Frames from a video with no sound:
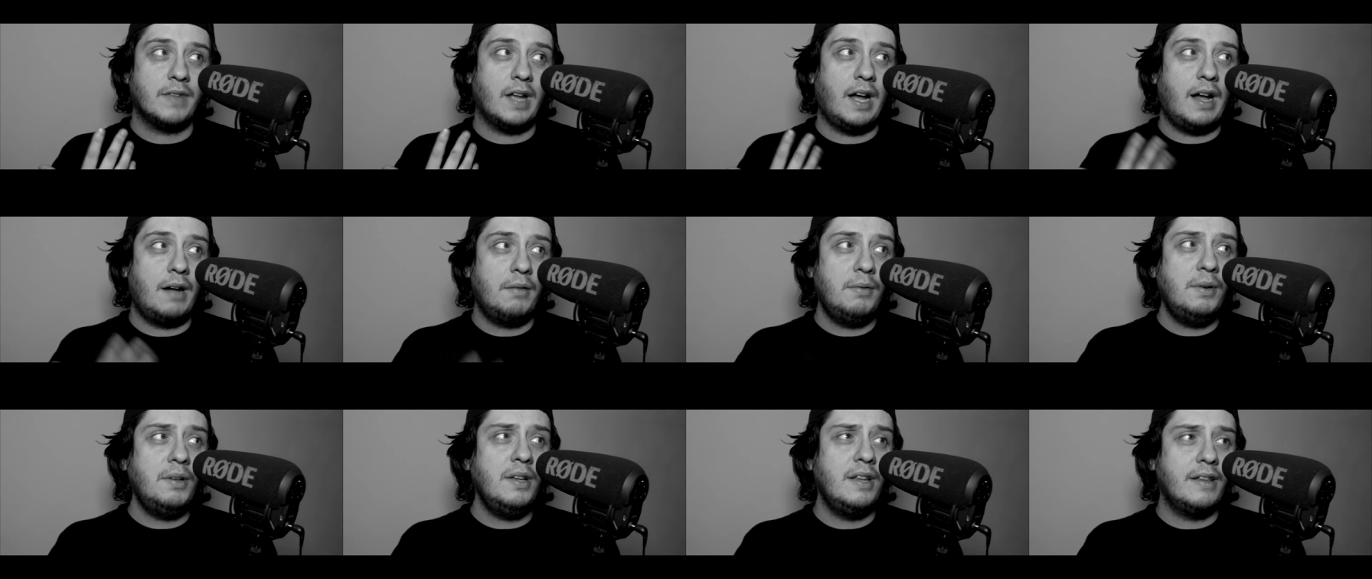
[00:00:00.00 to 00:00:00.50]
I
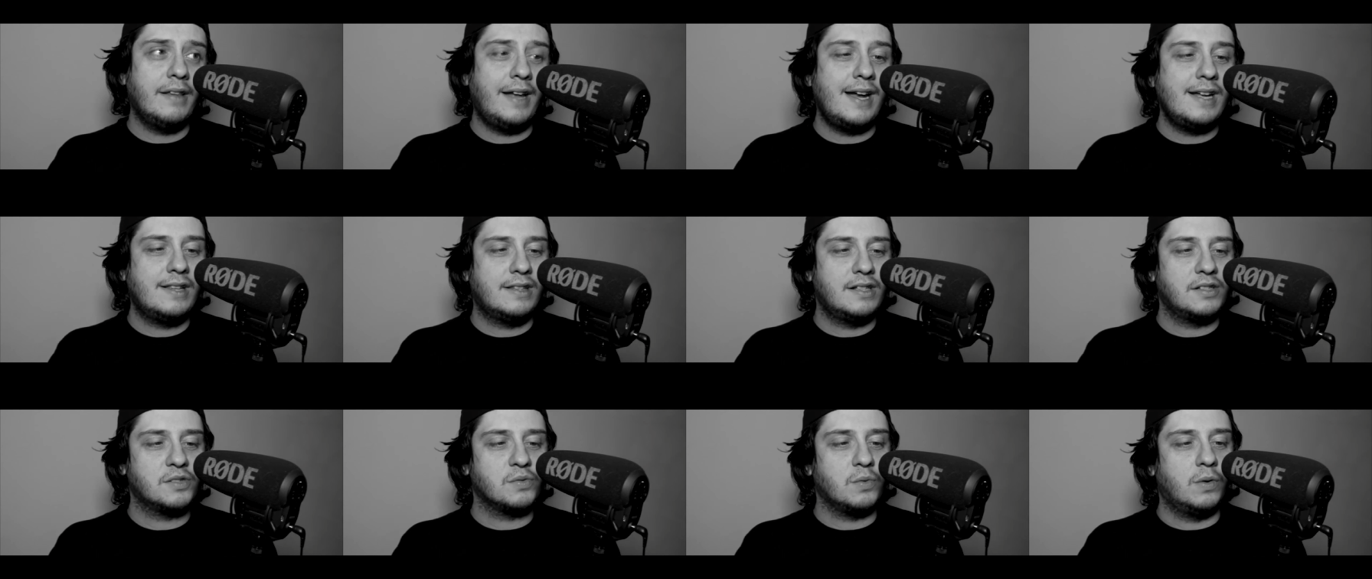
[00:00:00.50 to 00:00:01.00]
really like
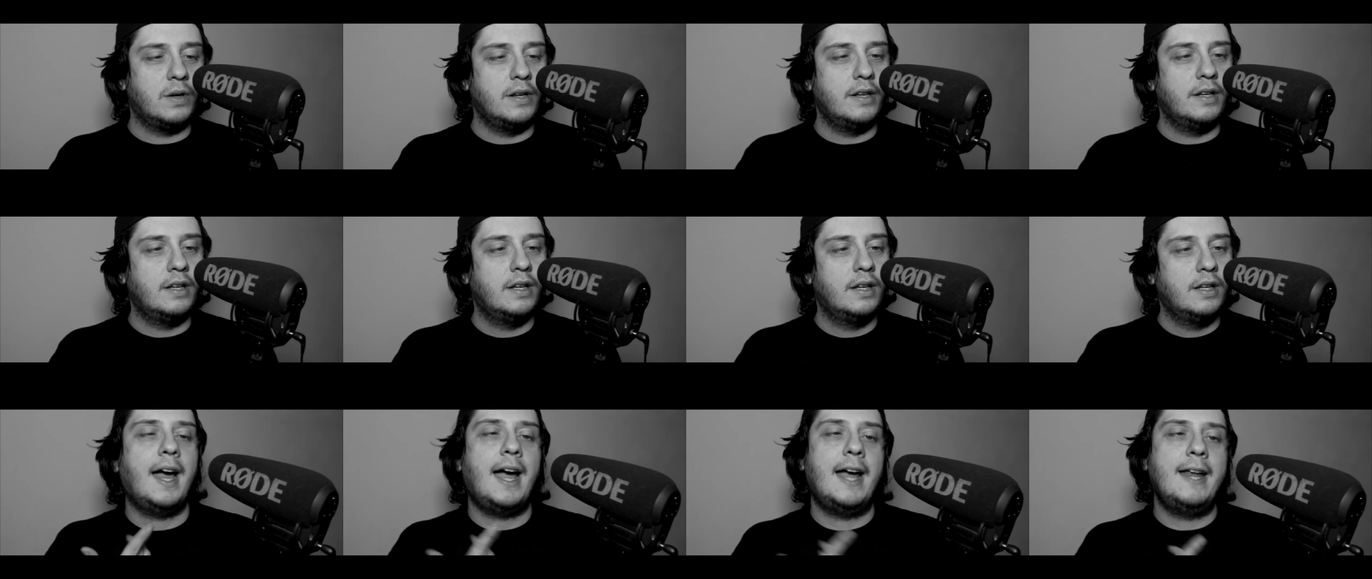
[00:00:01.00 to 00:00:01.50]
this one.
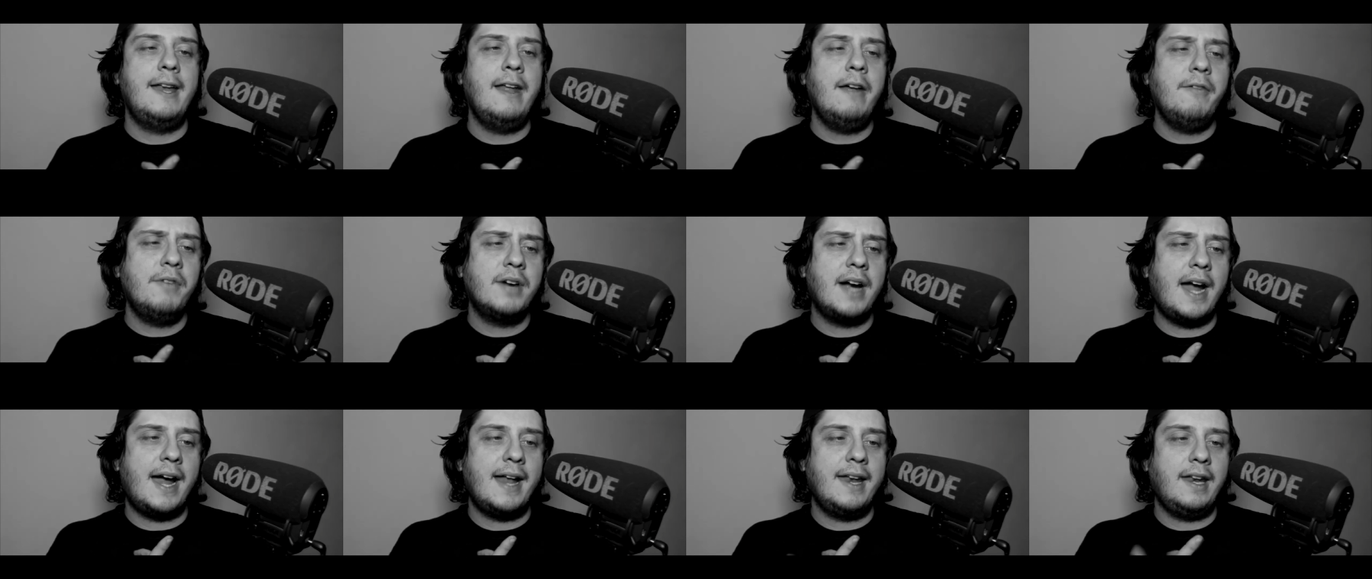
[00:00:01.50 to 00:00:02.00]
I
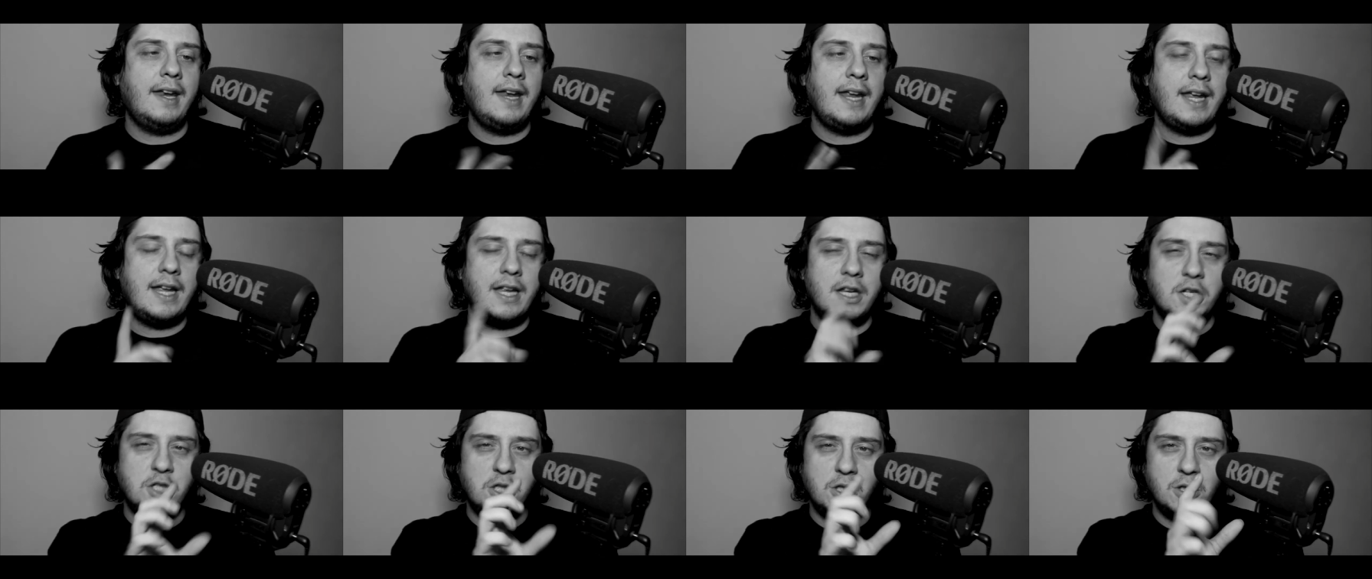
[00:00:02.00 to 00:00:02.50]
never had any
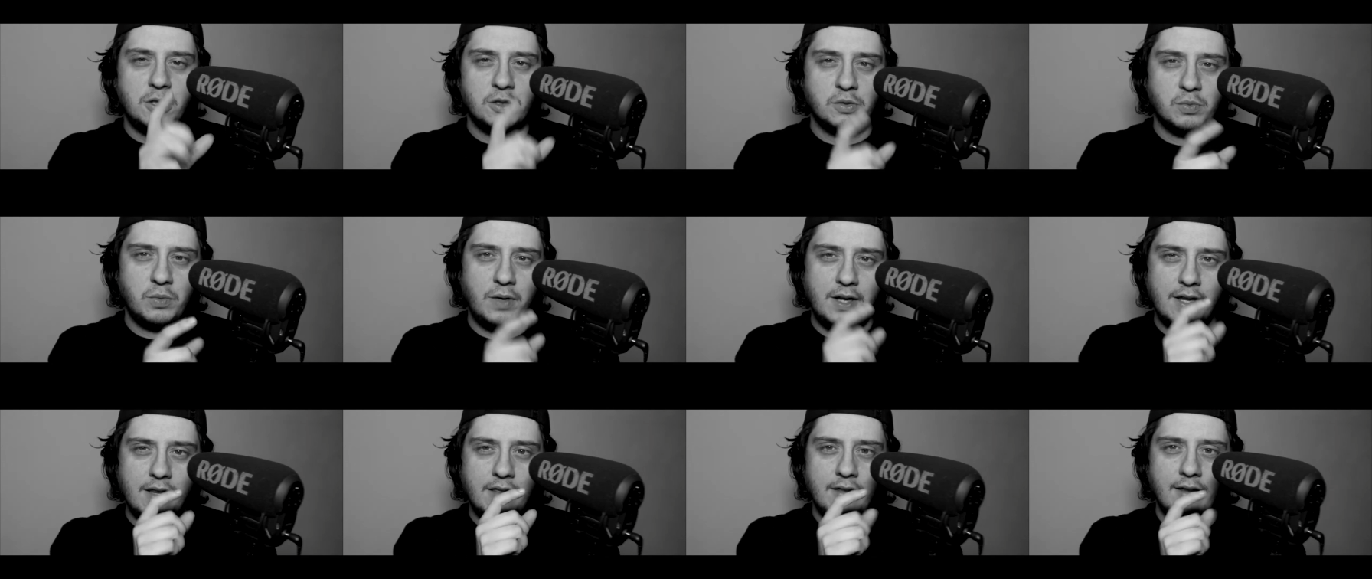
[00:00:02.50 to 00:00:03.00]
issues
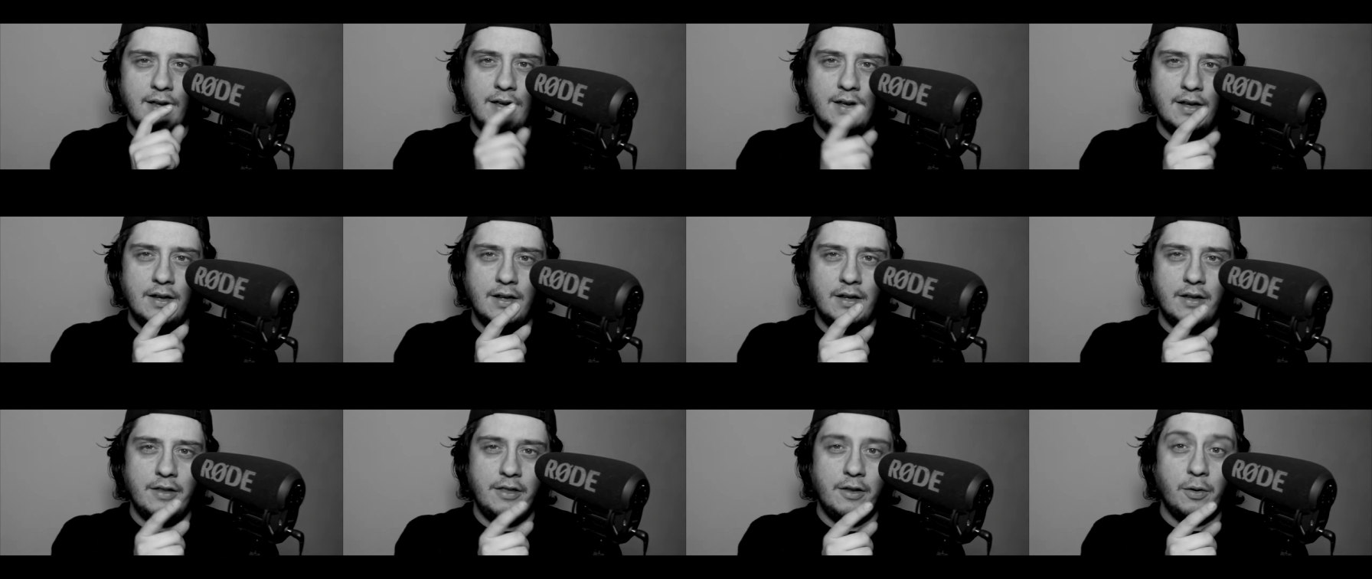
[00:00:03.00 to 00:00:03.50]
with
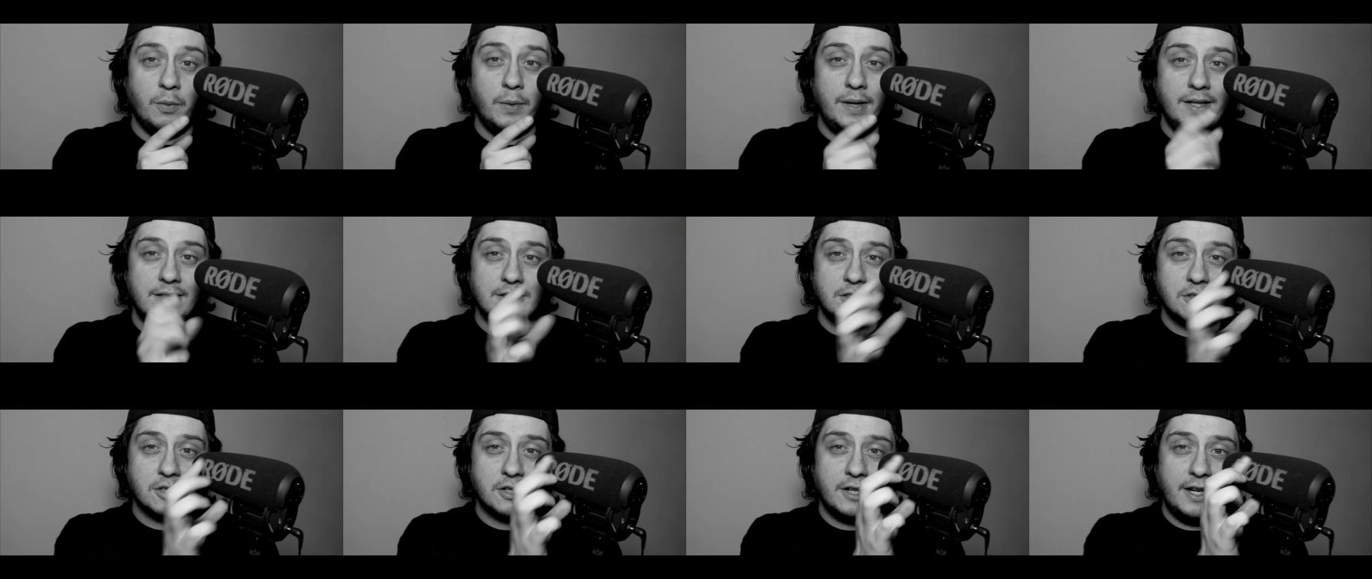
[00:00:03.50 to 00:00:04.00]
the
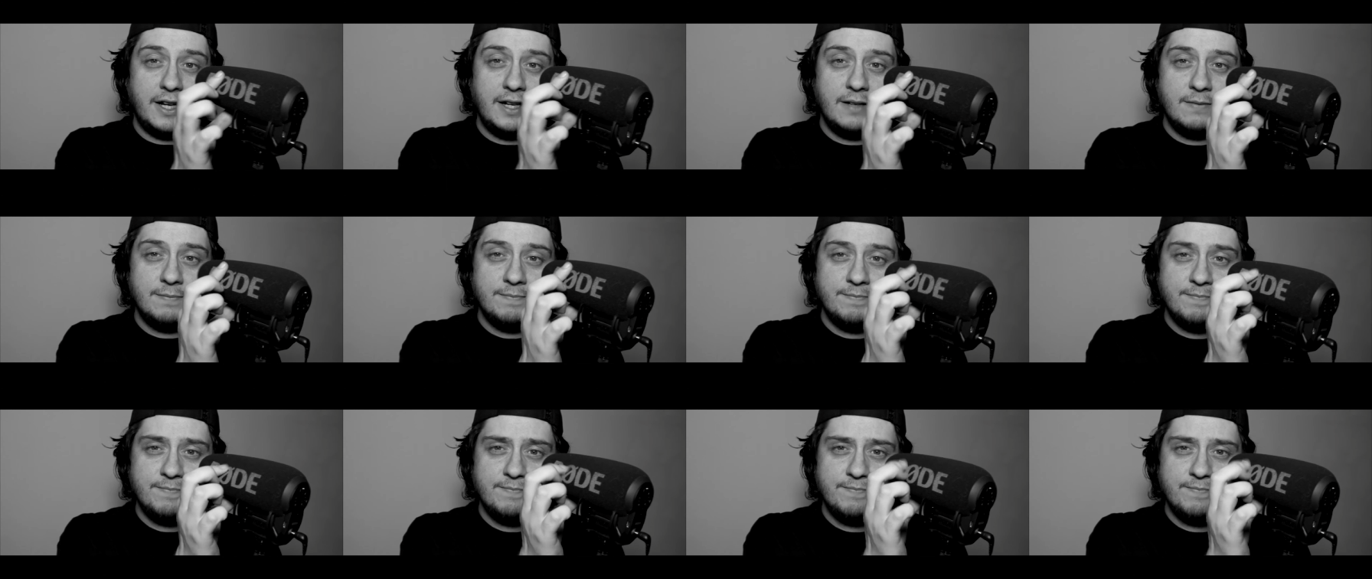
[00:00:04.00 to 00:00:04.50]
windscreen.